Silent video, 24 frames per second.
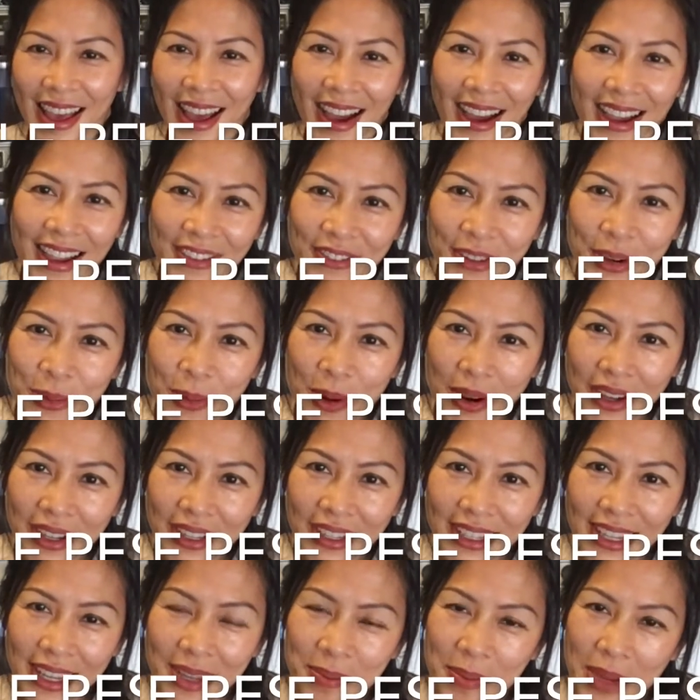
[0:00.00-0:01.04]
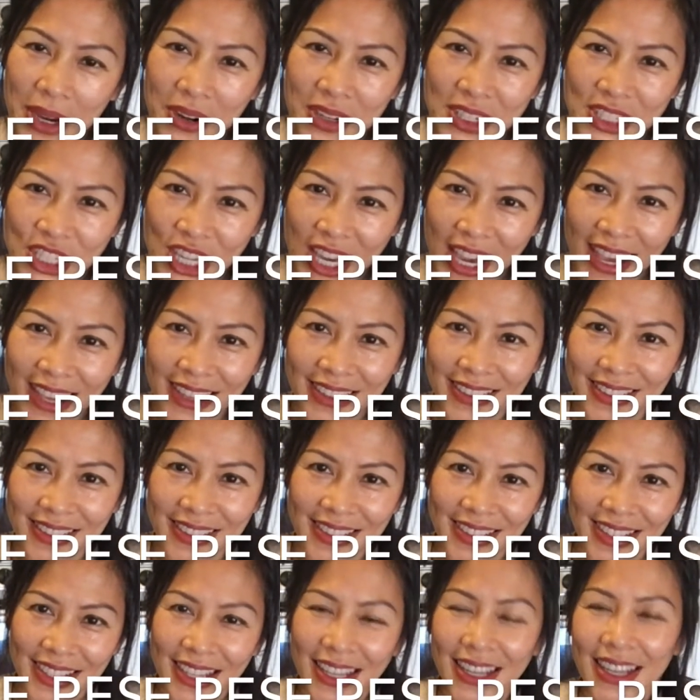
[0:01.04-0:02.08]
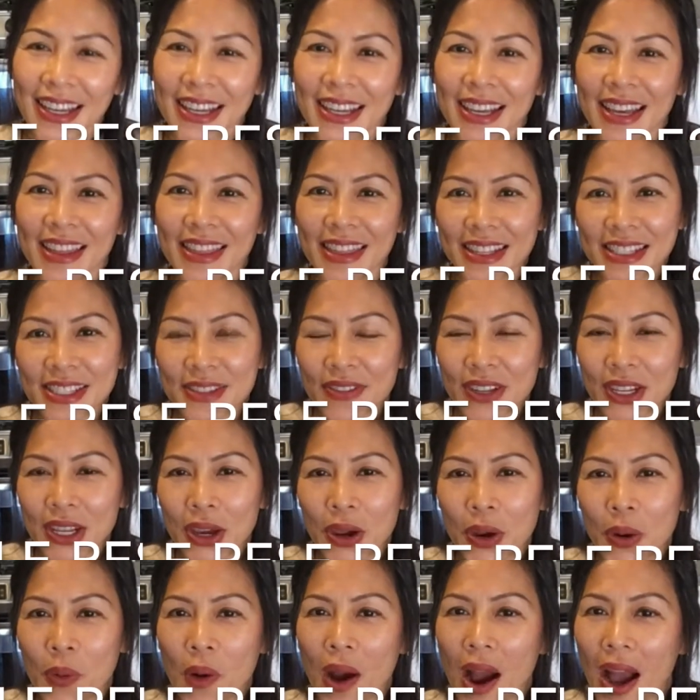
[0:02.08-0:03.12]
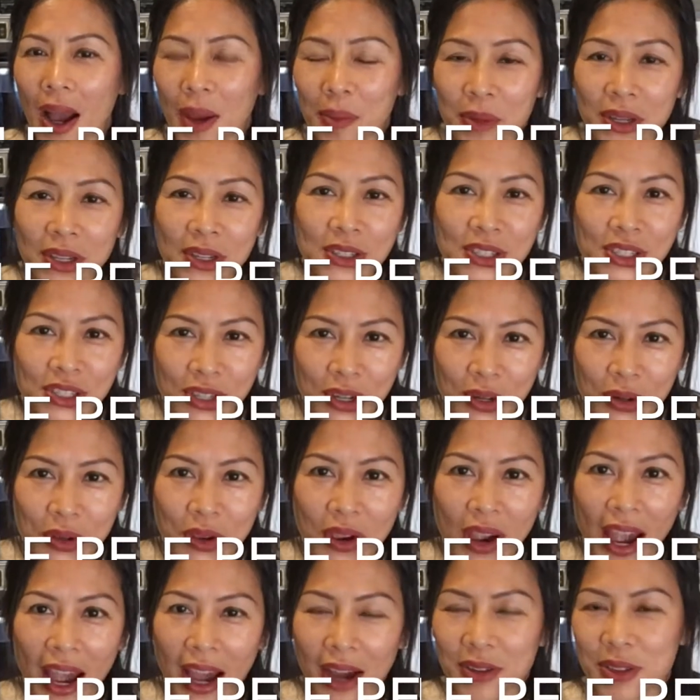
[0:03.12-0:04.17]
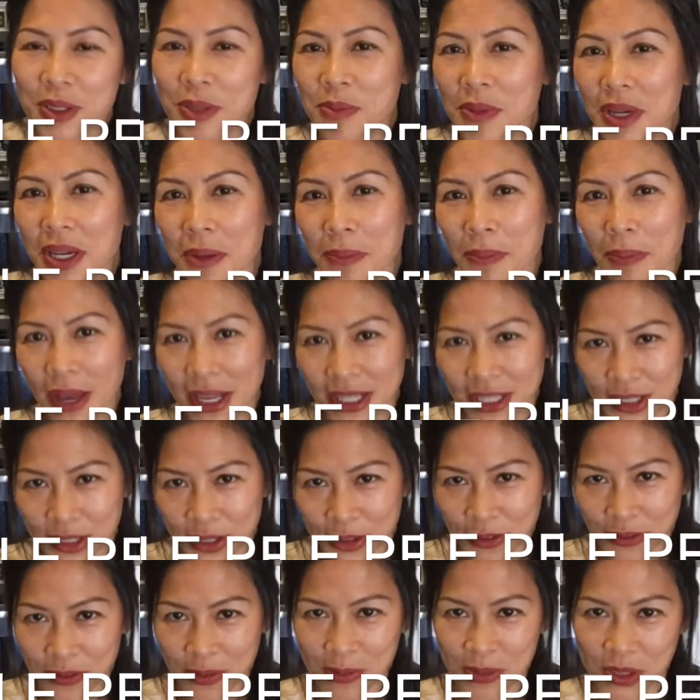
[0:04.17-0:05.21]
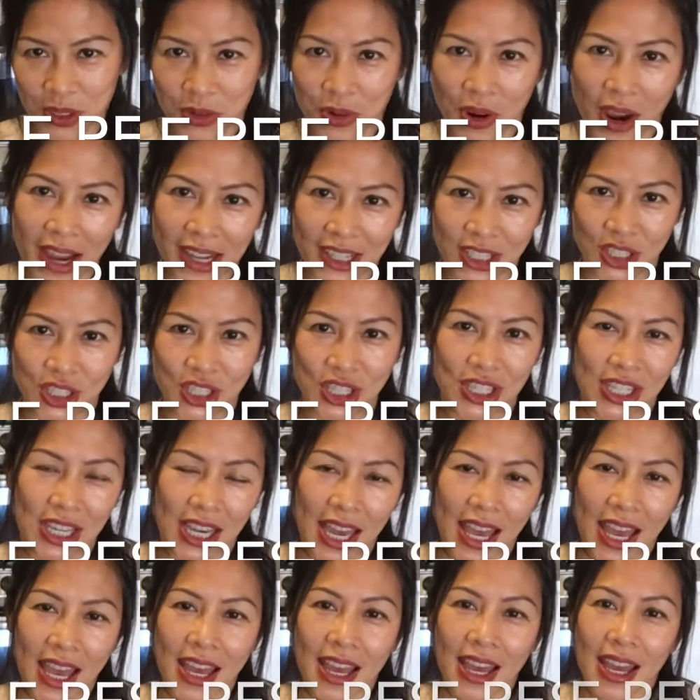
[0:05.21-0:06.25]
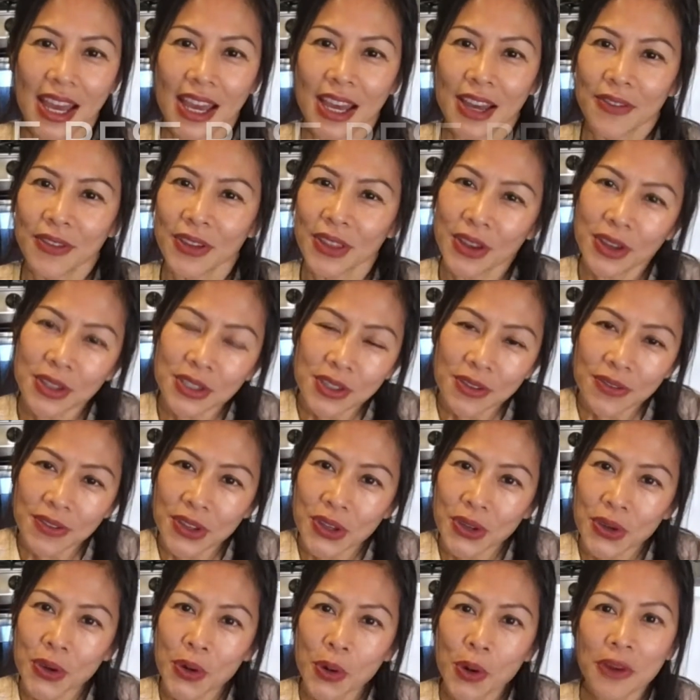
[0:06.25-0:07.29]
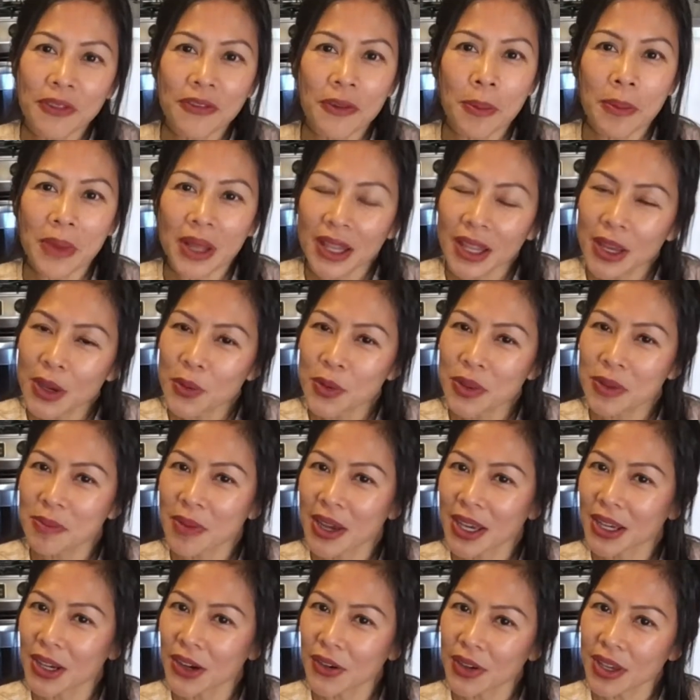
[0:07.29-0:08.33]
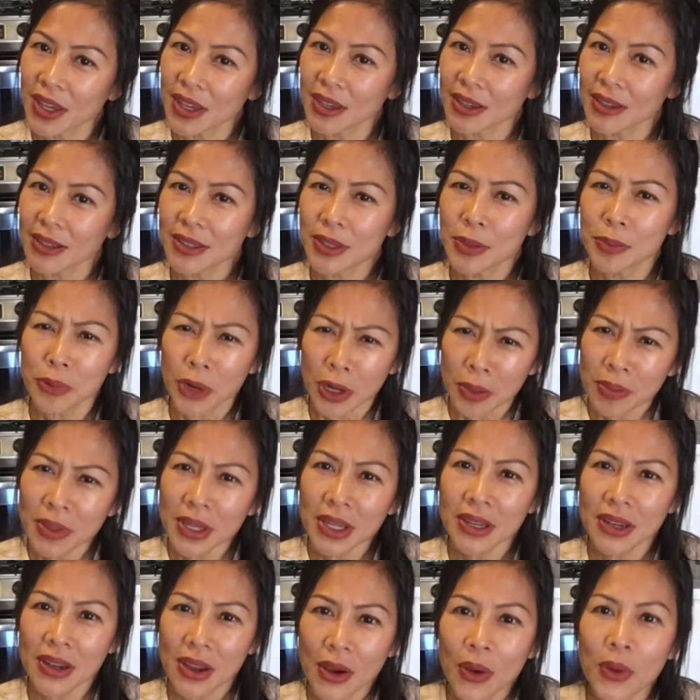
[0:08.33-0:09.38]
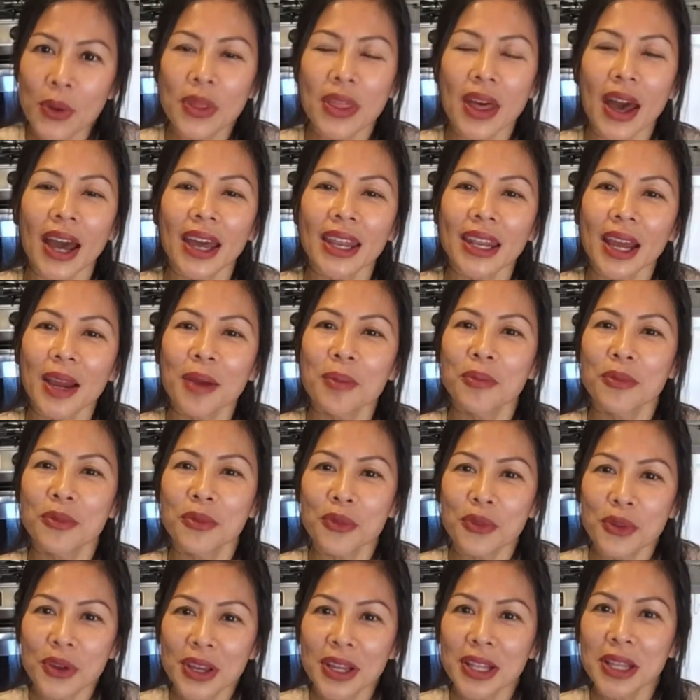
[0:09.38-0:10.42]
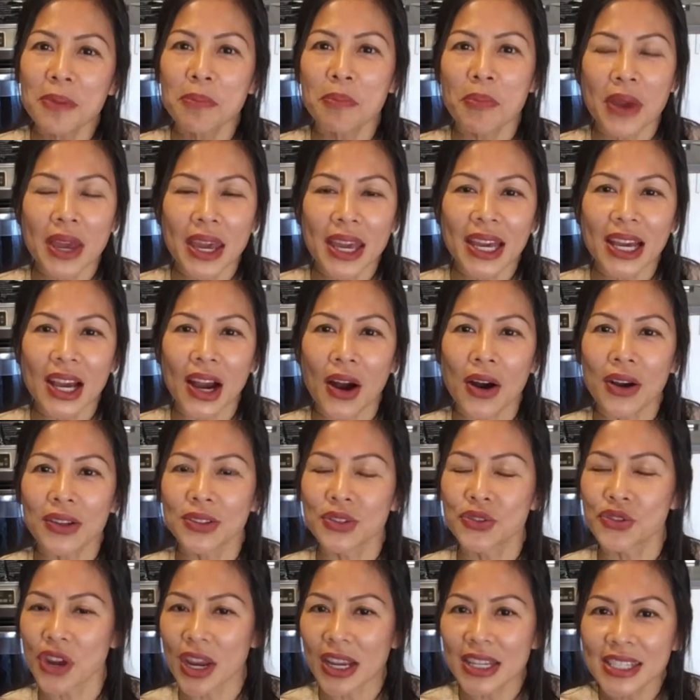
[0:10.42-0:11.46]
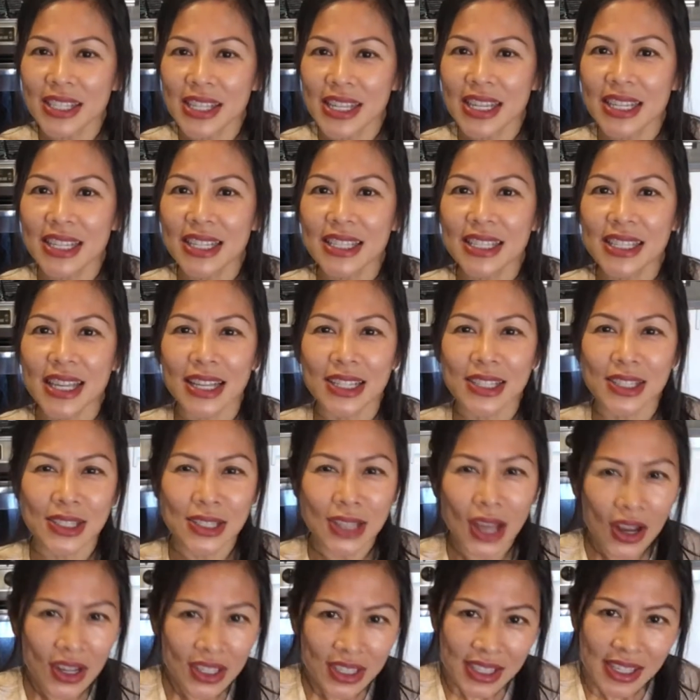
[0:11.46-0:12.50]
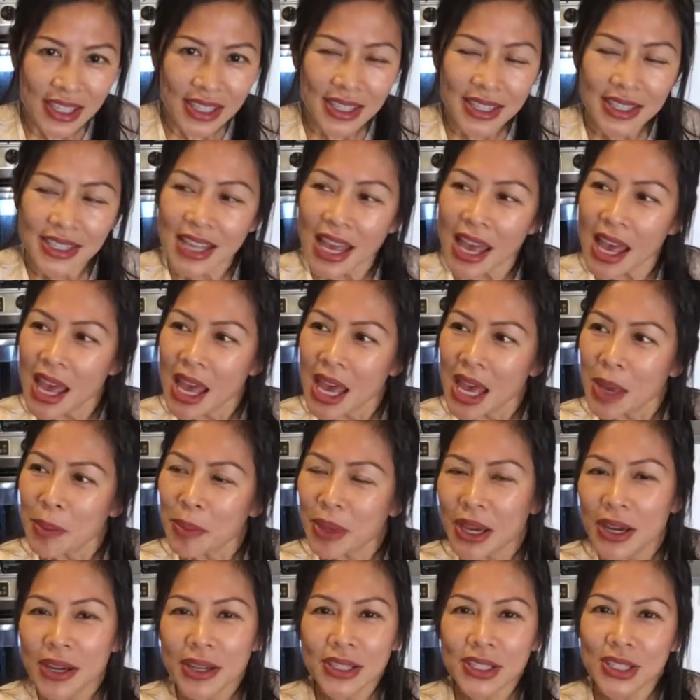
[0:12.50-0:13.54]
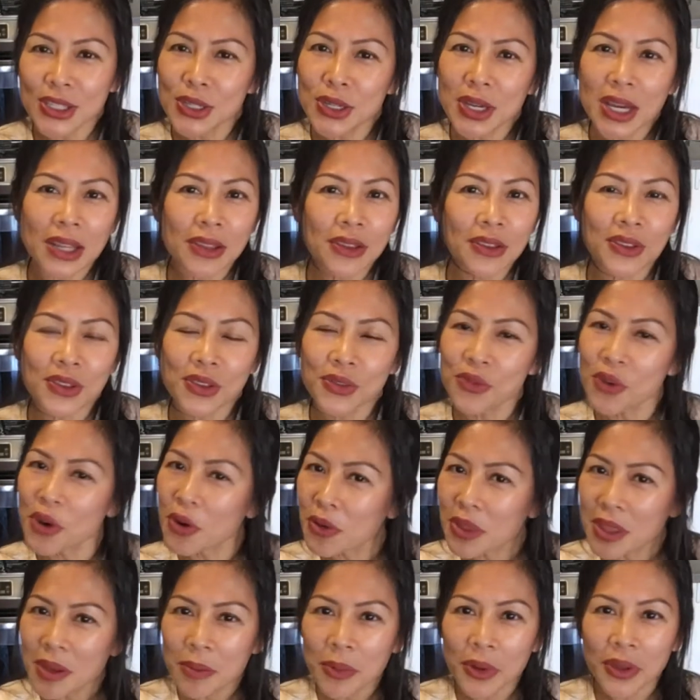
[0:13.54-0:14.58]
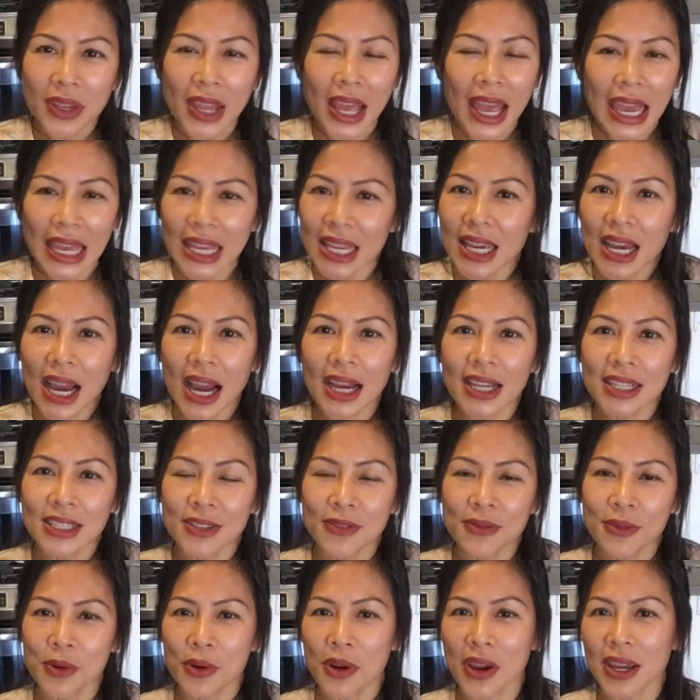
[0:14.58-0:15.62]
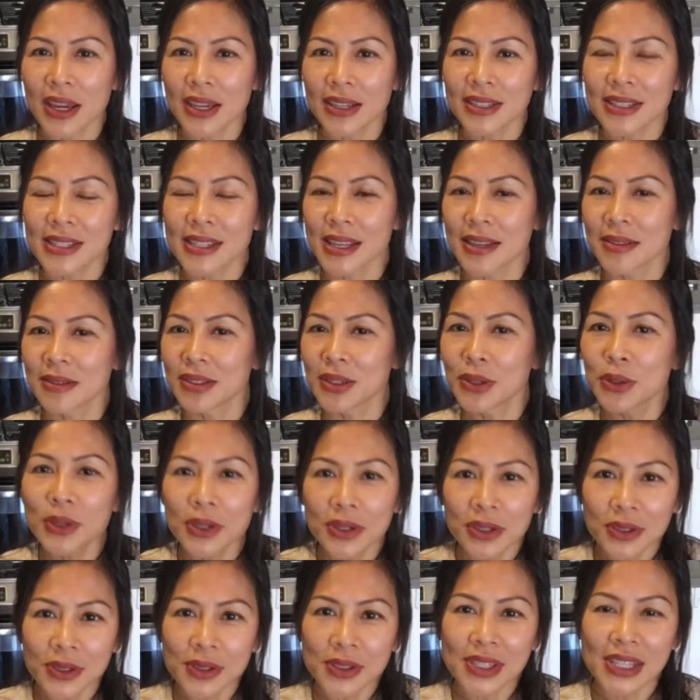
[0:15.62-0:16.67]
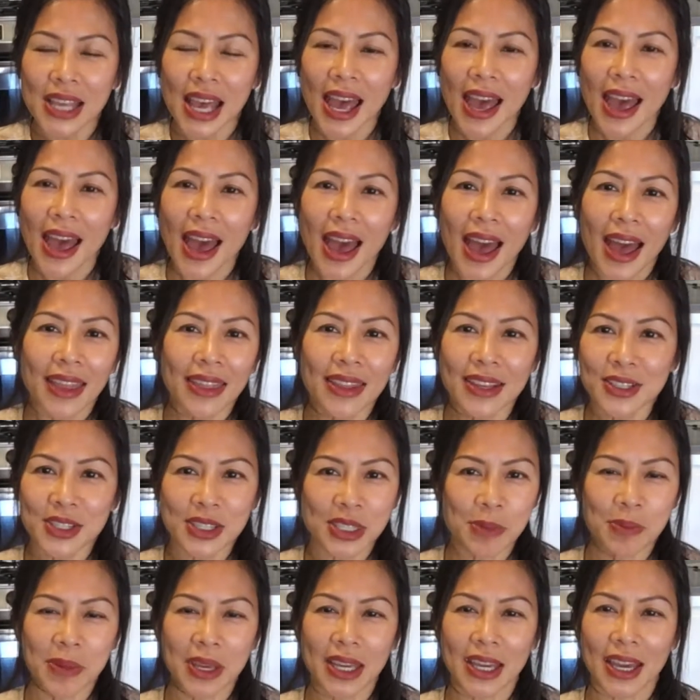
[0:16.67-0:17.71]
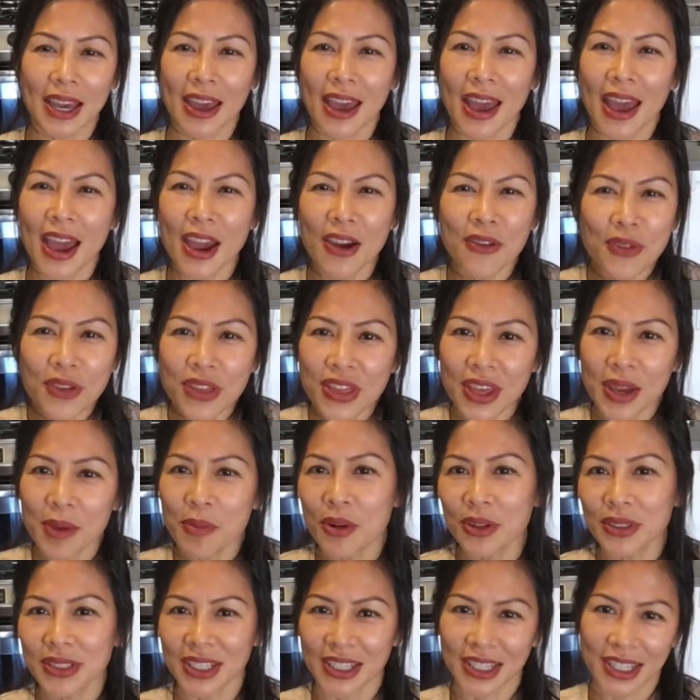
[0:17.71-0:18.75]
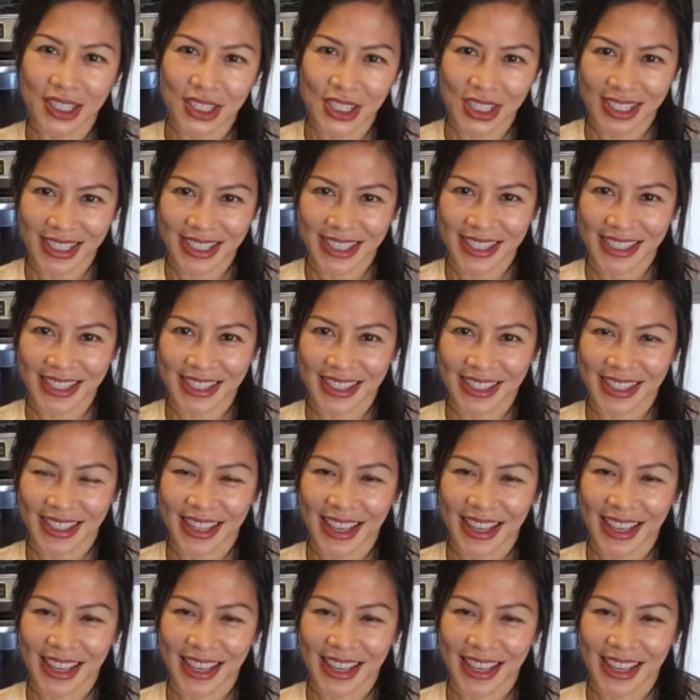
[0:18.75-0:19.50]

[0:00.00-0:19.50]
Hi everyone, I'm Mary Chan. In this video, I'm going to show you how to make a pesto from scratch. For those of you who are familiar with my cooking, you probably know that I'm really big on dressings and sauces because you can throw them on any kinds of grains and noodles and they just make everything more delicious.